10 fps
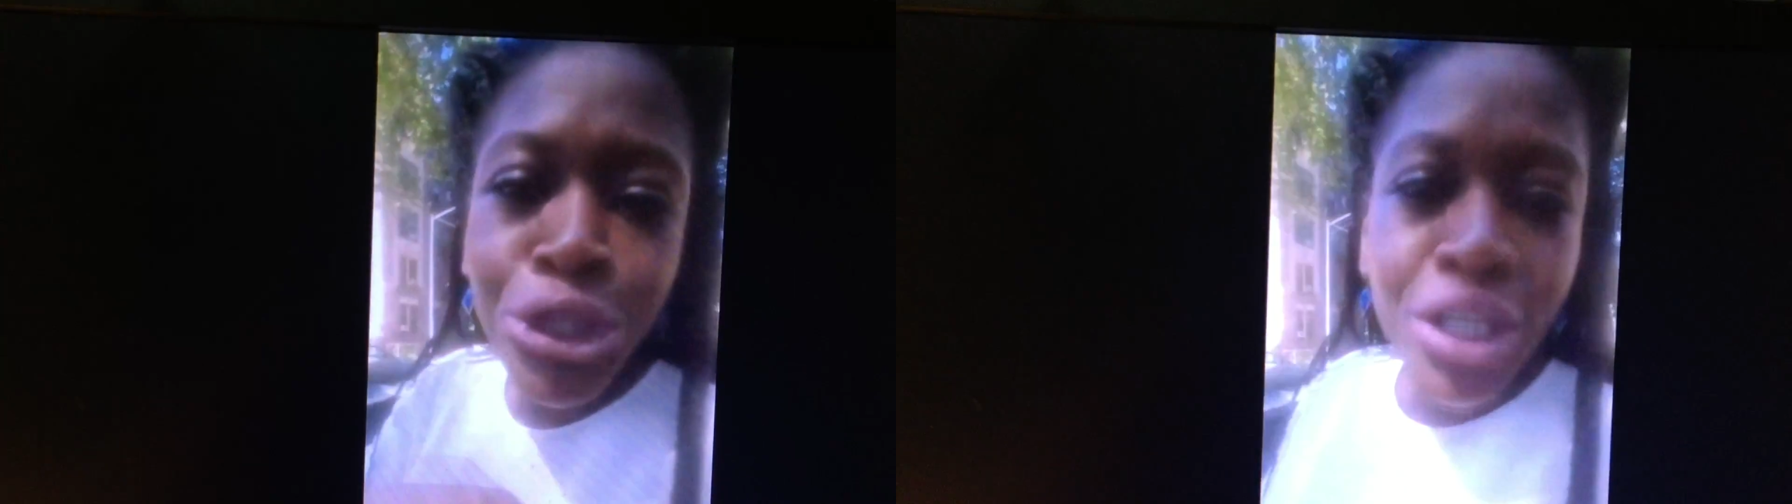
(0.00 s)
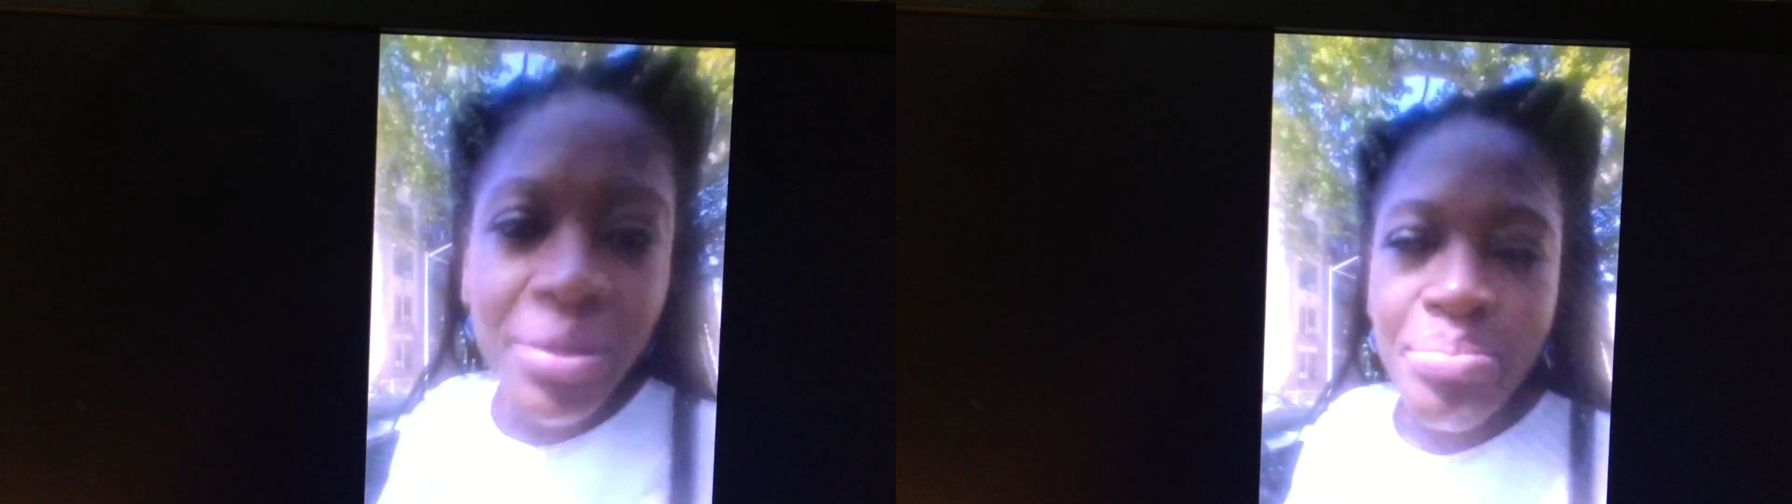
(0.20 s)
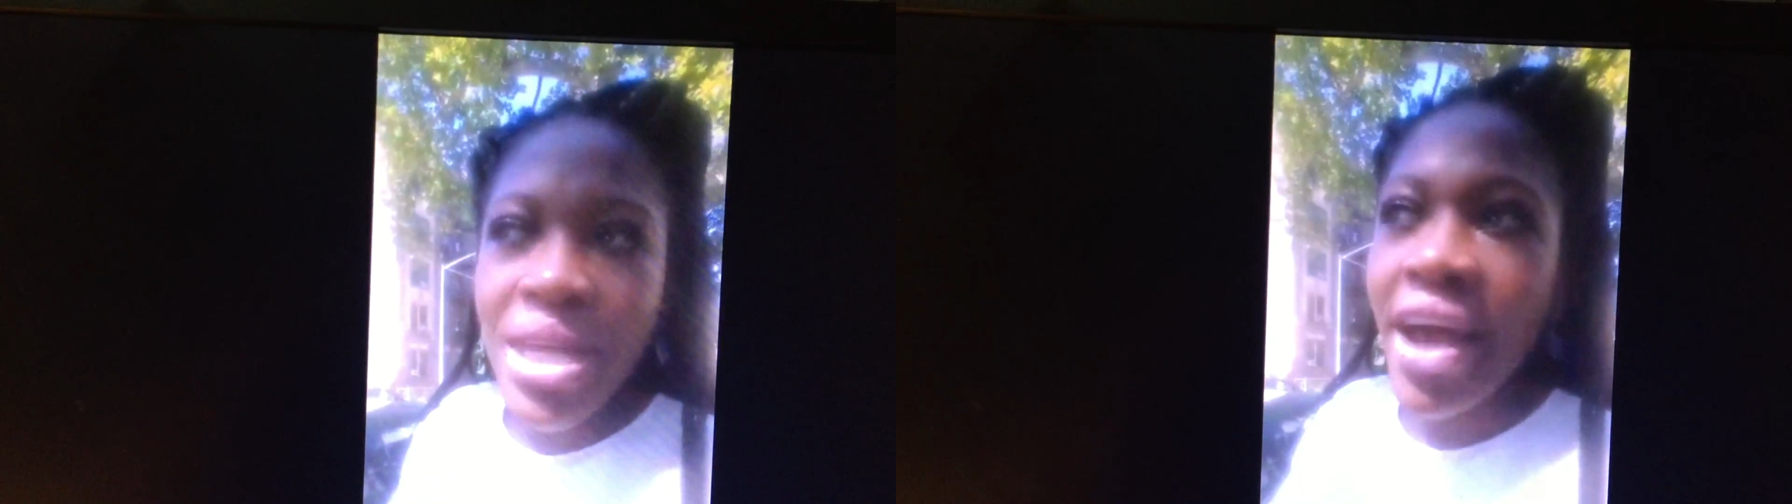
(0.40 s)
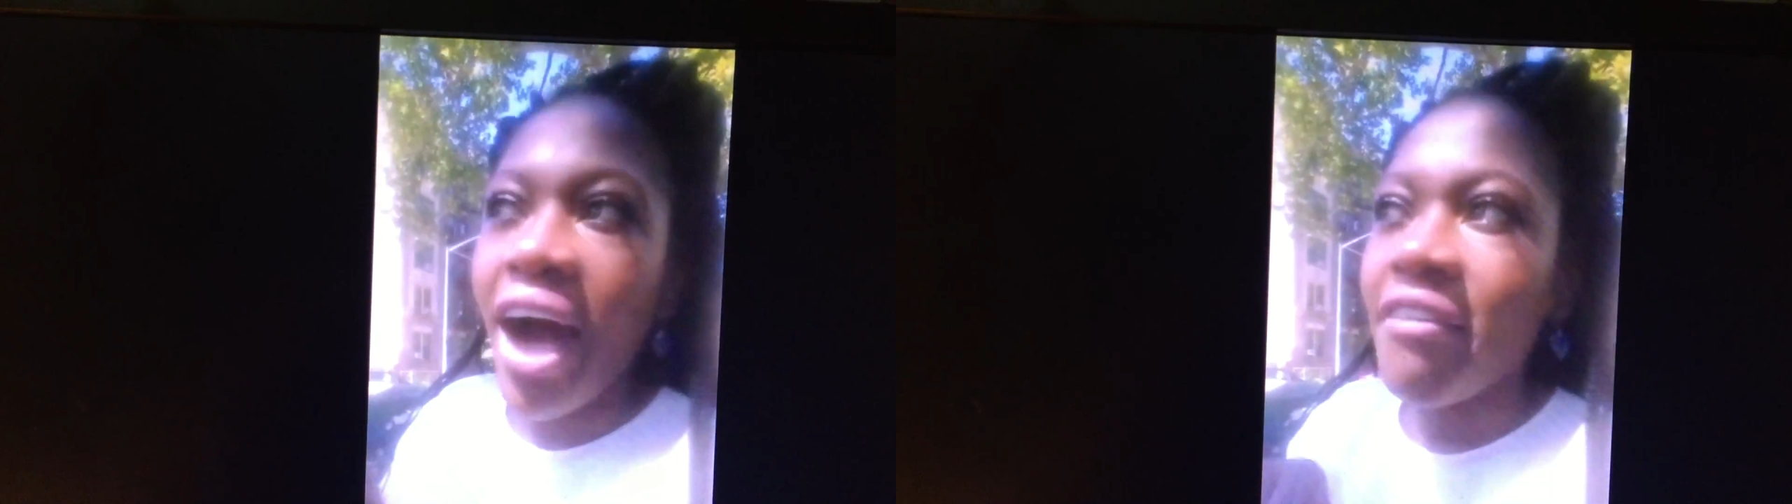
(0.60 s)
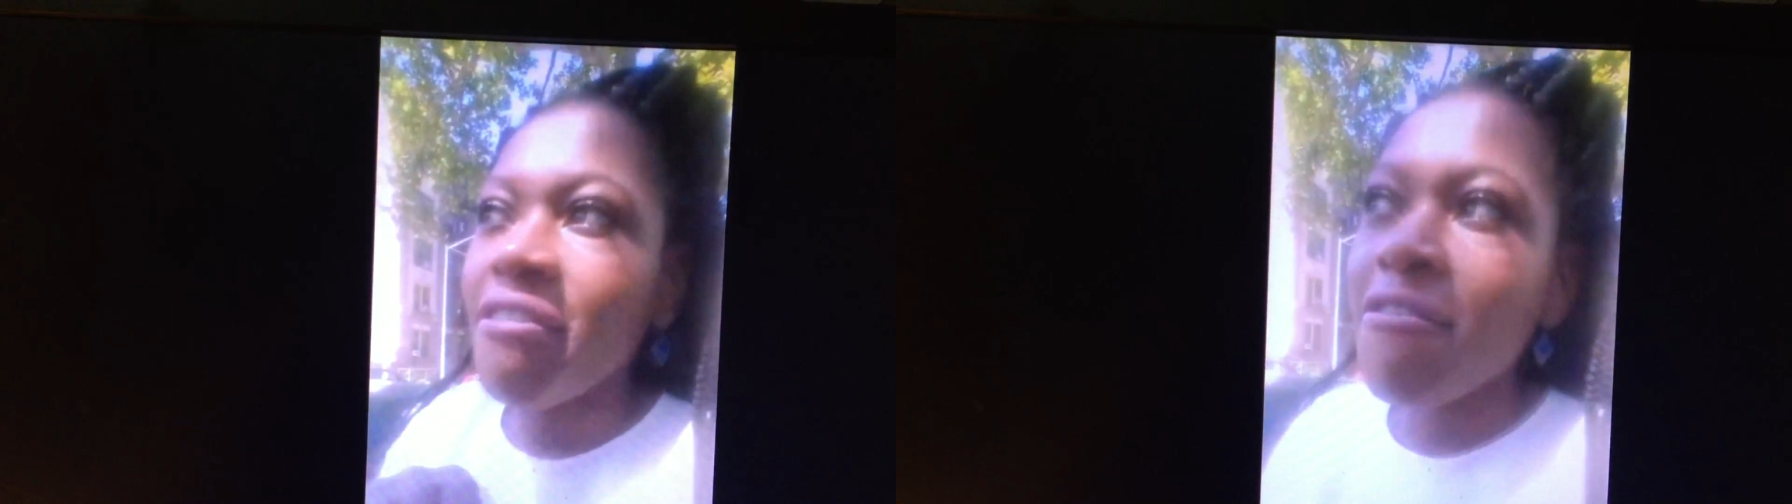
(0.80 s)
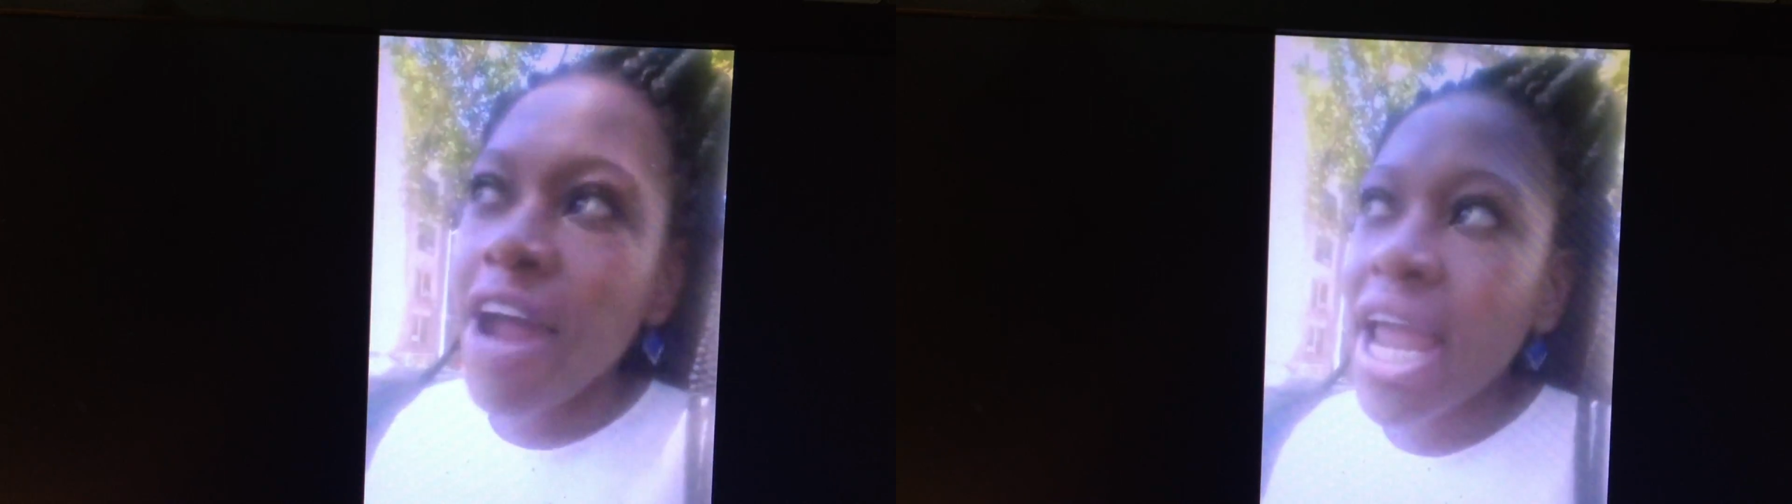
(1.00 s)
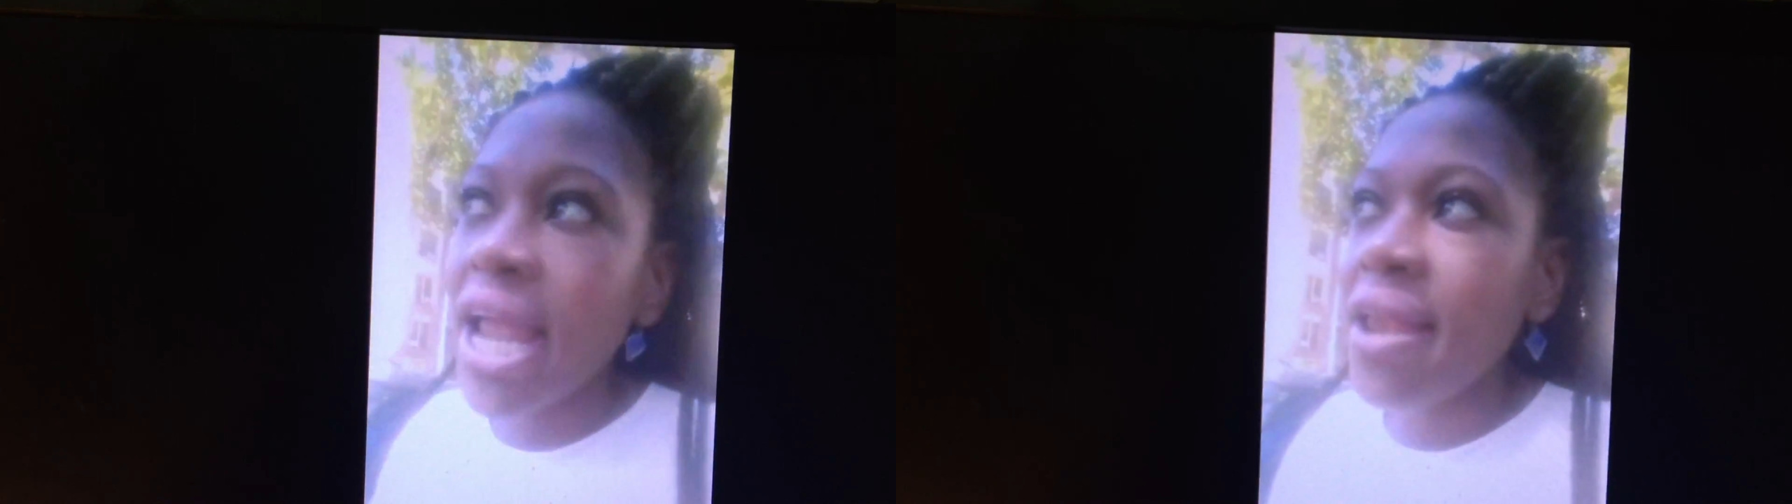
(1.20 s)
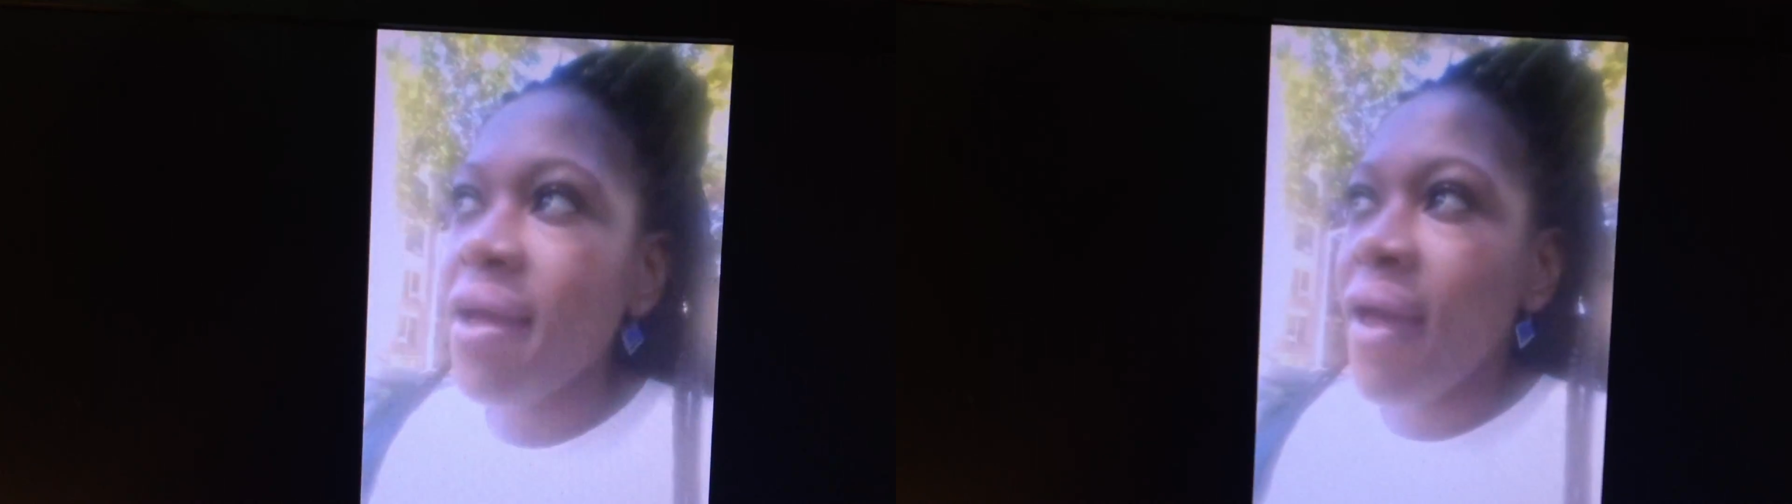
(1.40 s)
you shouldn't be
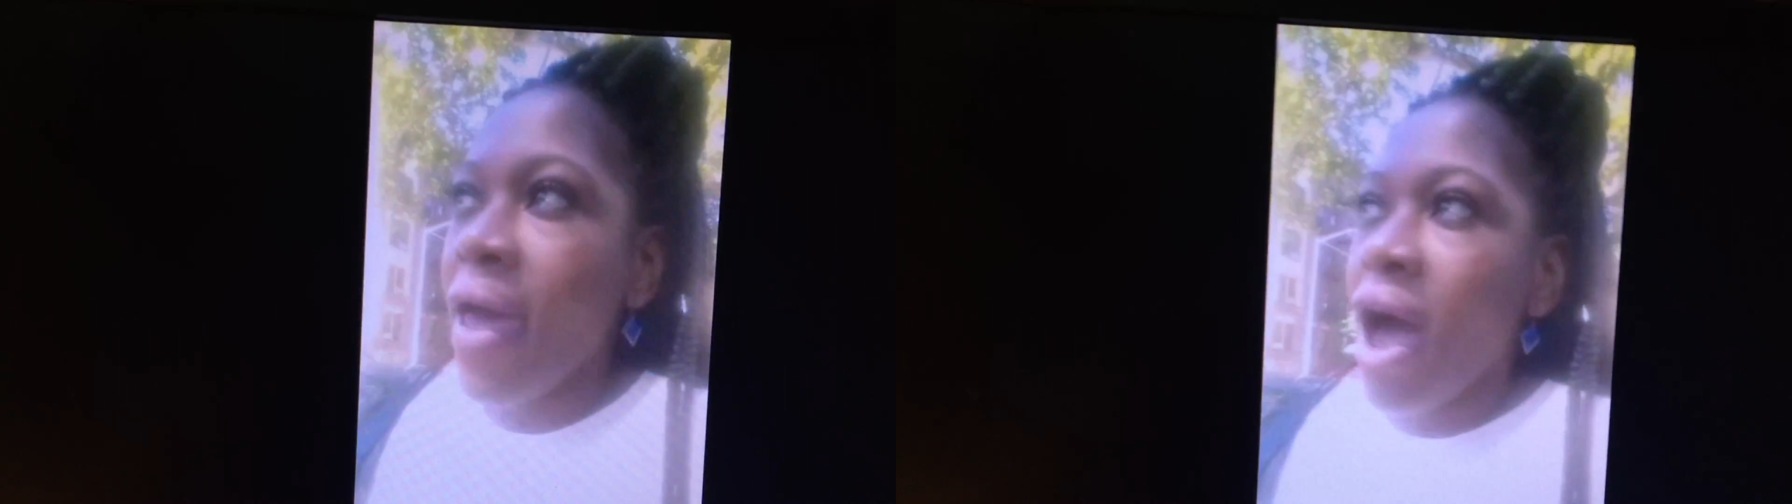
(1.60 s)
afraid